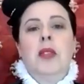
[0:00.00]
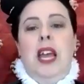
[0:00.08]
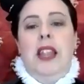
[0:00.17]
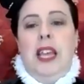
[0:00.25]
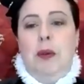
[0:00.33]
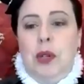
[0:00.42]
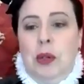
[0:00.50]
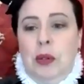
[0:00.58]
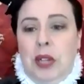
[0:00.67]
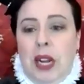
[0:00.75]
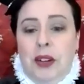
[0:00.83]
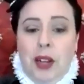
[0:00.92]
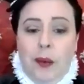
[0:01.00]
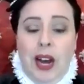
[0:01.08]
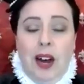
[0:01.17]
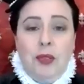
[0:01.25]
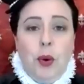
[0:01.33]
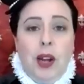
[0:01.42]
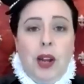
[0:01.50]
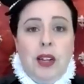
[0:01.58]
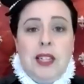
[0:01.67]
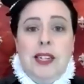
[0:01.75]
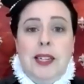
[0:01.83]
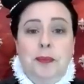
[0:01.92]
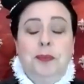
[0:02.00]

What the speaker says: and that will cool down your lower half quite nicely.